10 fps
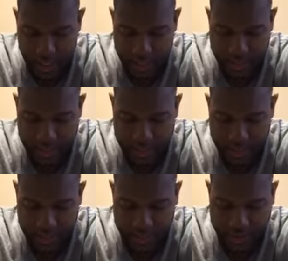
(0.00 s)
it,
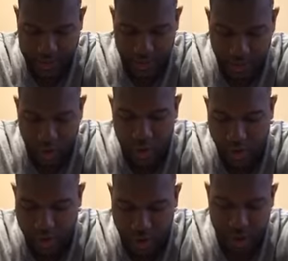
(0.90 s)
it, it's the
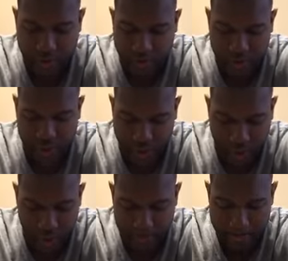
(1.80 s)
Lord turned to
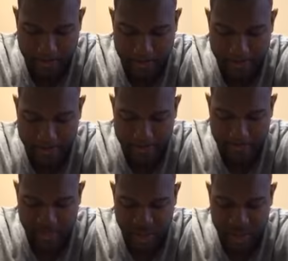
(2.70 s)
him
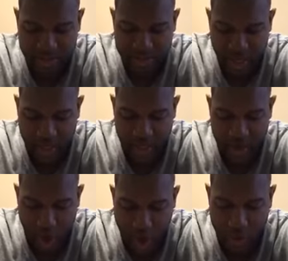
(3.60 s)
and said,
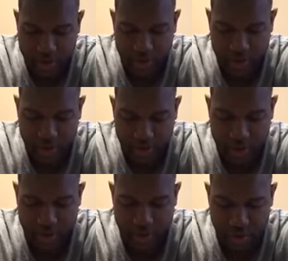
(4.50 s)
go in the
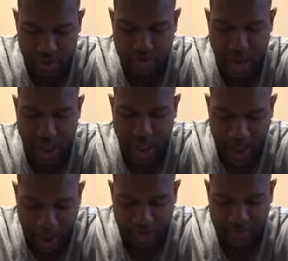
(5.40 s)
strength you
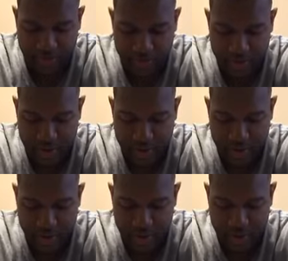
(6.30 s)
have
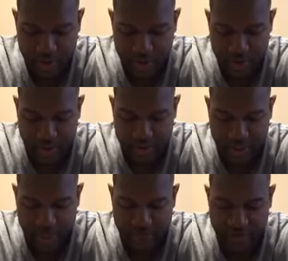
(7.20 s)
and
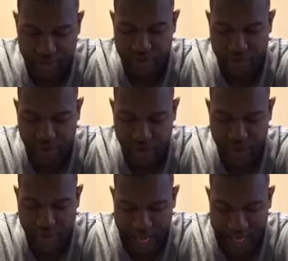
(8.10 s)
save Israel
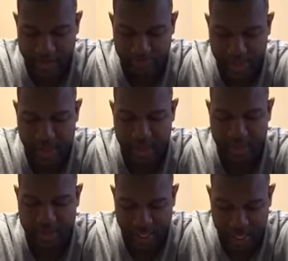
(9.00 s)
out of
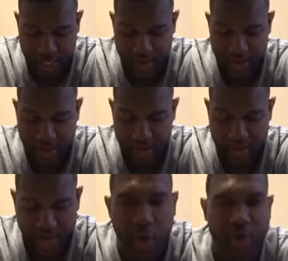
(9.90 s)
Midian's hand.
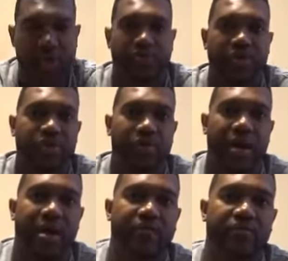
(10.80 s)
Go in the strength you
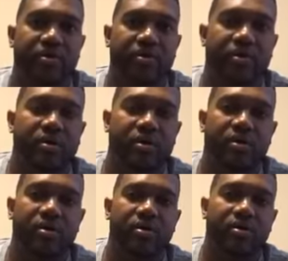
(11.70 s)
have.
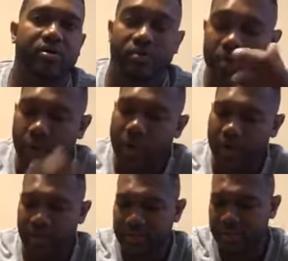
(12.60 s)
You know
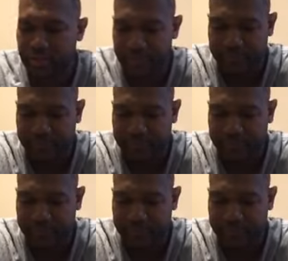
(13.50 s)
what? This...